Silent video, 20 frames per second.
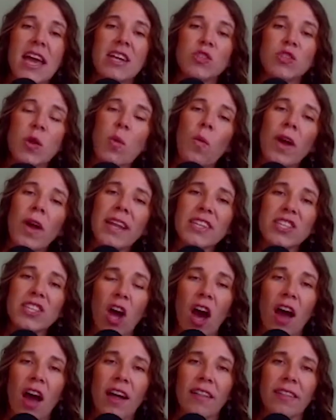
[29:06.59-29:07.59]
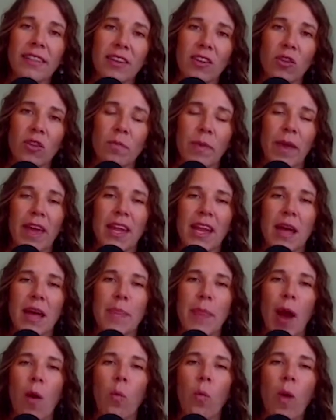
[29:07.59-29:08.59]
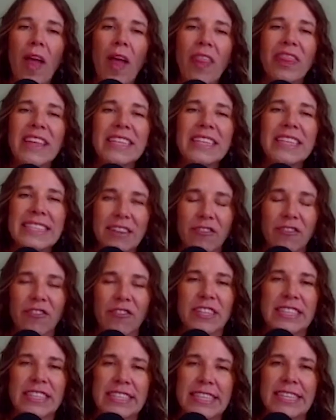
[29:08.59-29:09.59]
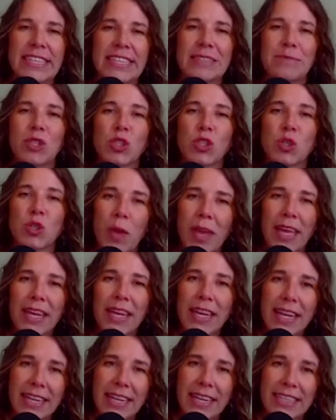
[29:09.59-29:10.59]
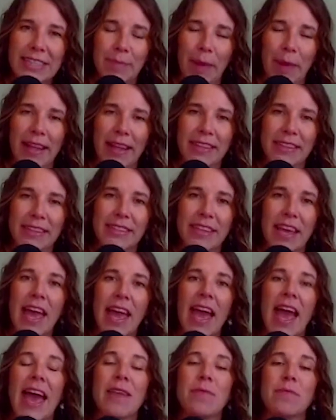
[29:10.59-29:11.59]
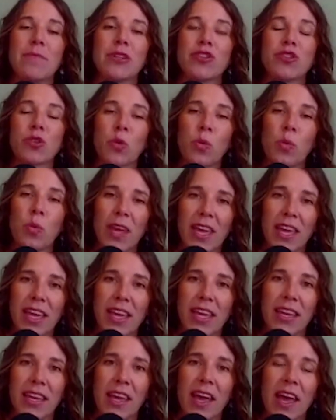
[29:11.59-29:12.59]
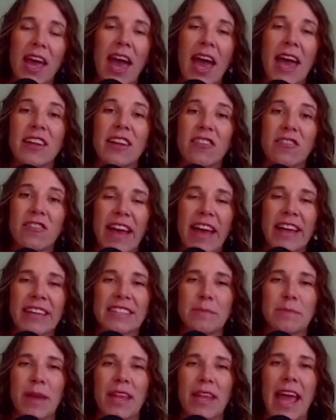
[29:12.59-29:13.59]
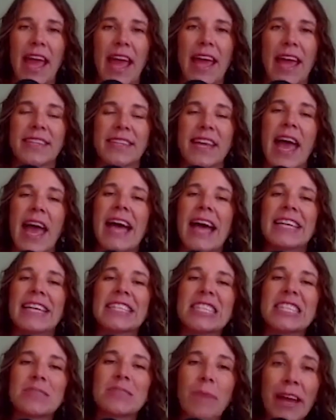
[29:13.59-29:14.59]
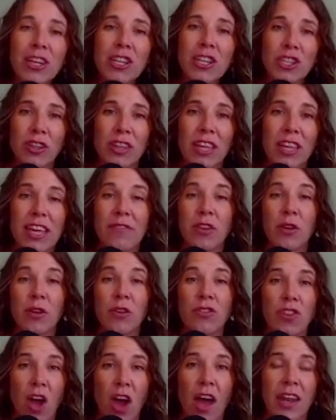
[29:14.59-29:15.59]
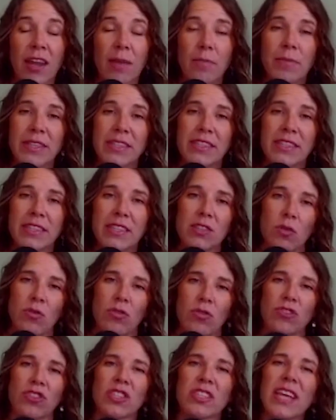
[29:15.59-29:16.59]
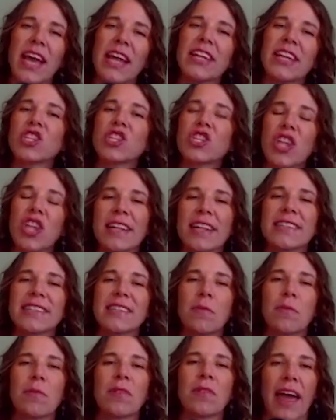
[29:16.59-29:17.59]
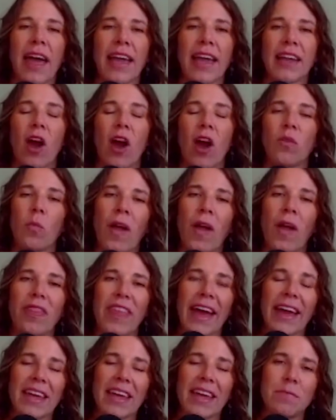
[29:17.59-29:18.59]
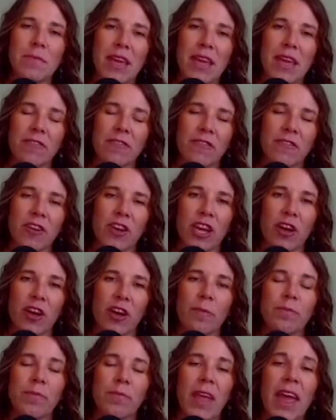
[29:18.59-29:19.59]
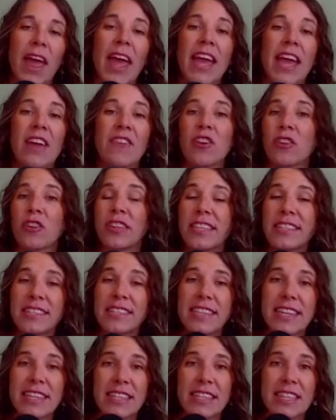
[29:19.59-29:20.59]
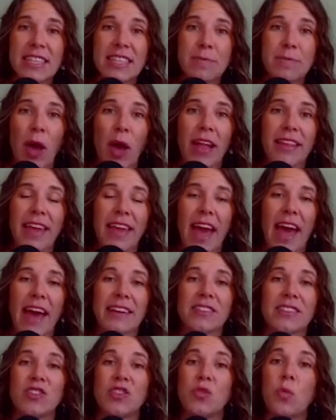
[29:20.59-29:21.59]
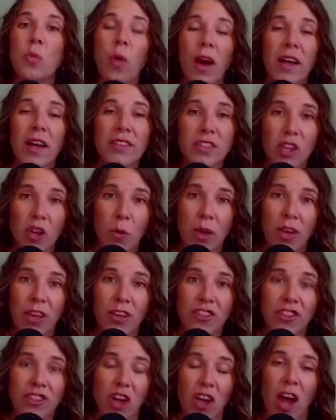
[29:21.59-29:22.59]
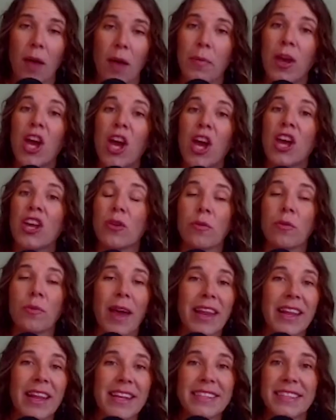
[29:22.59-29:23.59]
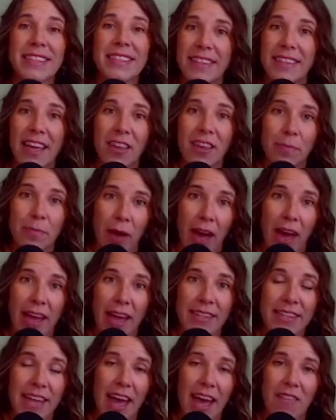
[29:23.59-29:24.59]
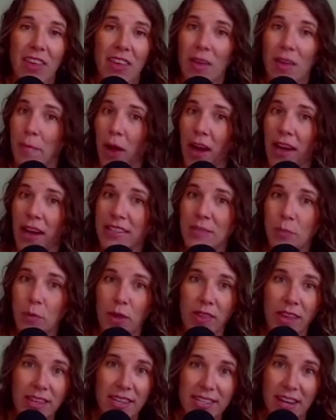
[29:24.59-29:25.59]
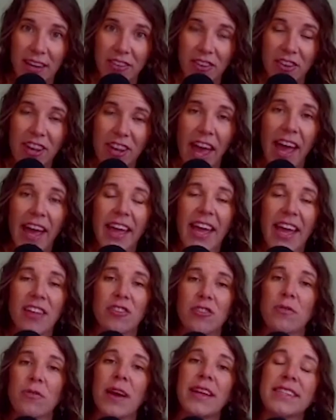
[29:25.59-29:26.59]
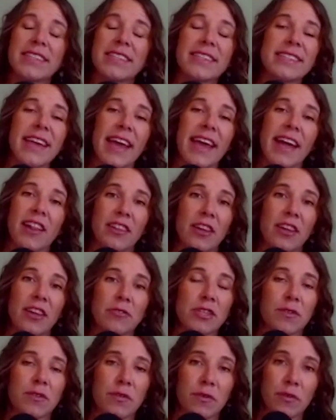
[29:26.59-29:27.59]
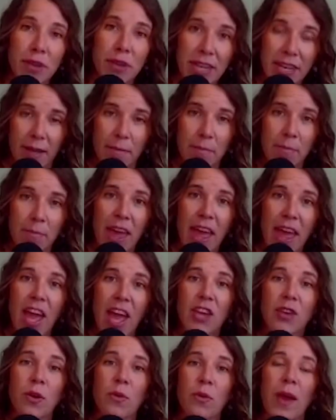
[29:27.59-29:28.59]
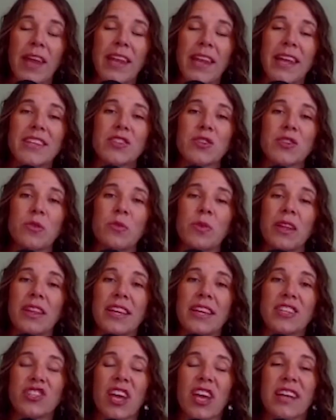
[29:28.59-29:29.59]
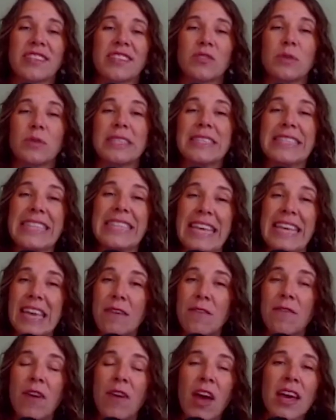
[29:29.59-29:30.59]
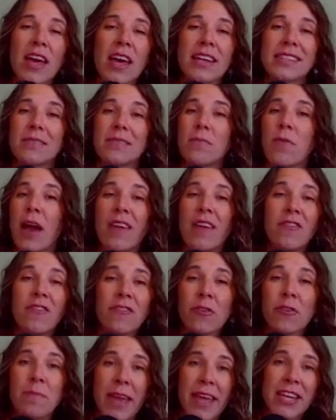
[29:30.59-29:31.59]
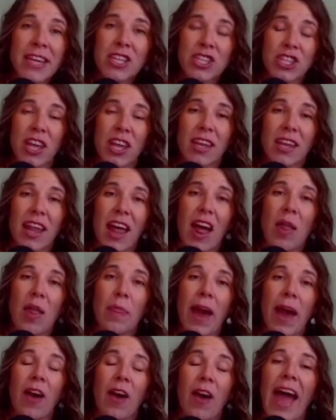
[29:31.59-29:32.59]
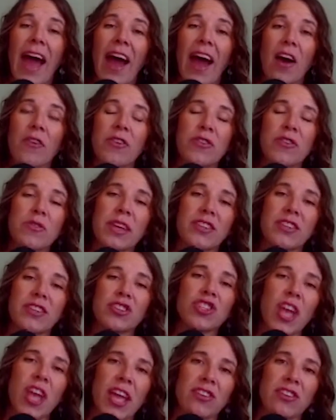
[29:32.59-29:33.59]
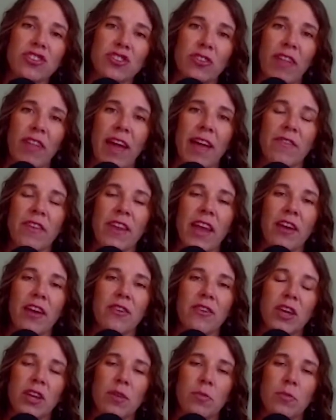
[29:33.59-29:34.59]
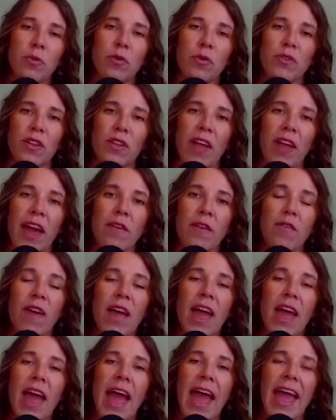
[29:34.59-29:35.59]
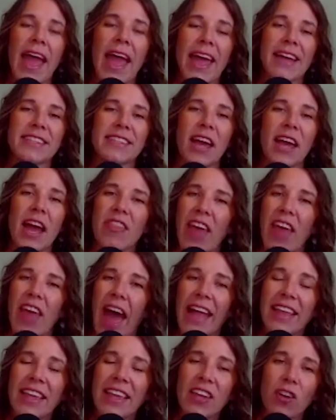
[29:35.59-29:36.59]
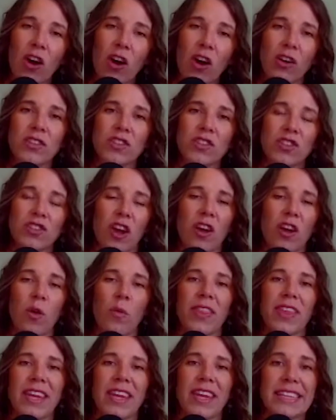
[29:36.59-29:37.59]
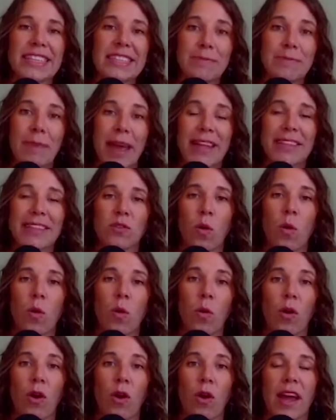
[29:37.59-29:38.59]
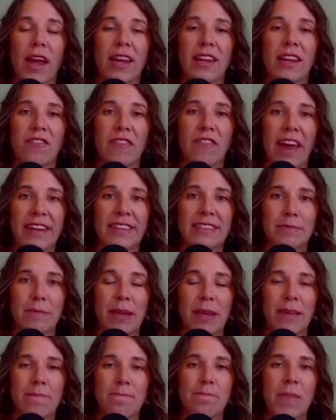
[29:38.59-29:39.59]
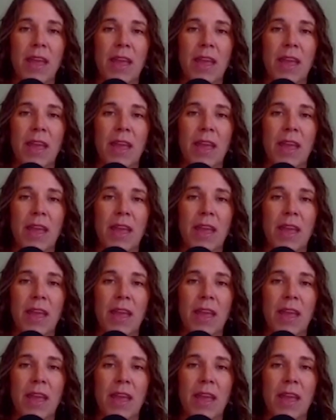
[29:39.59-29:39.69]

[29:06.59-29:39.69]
So I want to talk a little bit about what the differences between an expense and between an investment, and especially if you're not a business owner, just kind of shed some light on what that can mean for you. If you're listening to this podcast, you want to quit your job, you're ready to say goodbye to having a boss breathing down your neck, and you're ready to say hello to freedom, you're ready to really just receive some information about how you can change your life and how you can improve your life. And that can all start with an expense or an investment.